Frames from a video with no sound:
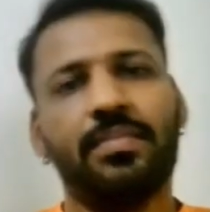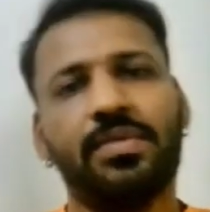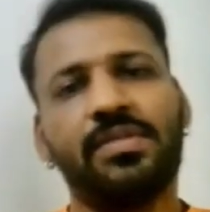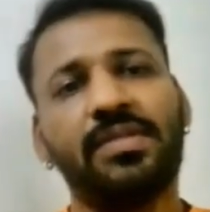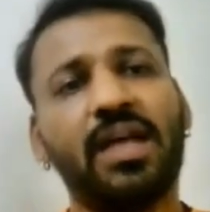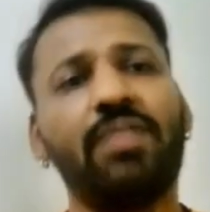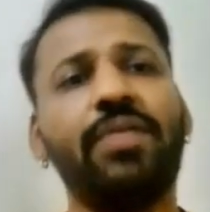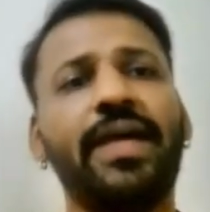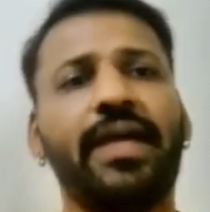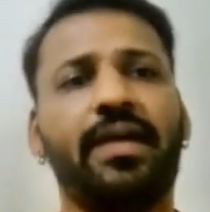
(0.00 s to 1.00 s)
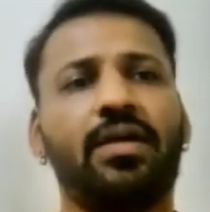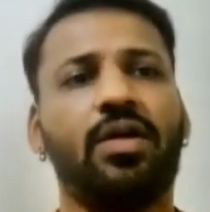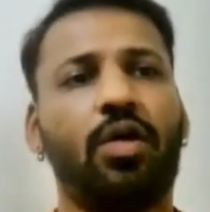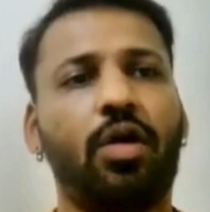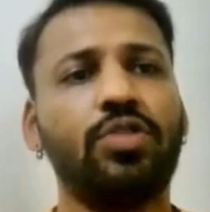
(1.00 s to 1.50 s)
survey
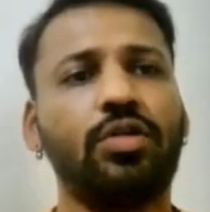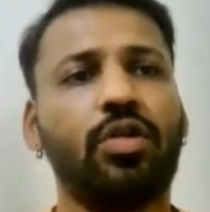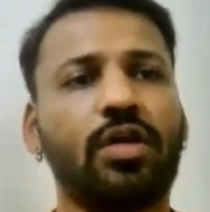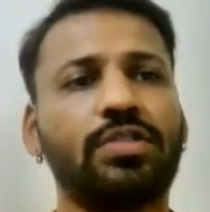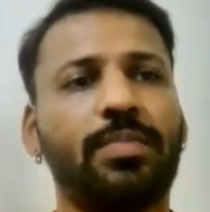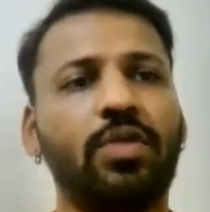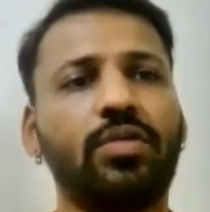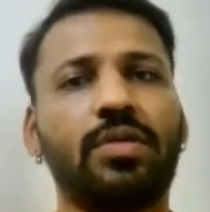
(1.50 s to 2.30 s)
also talks about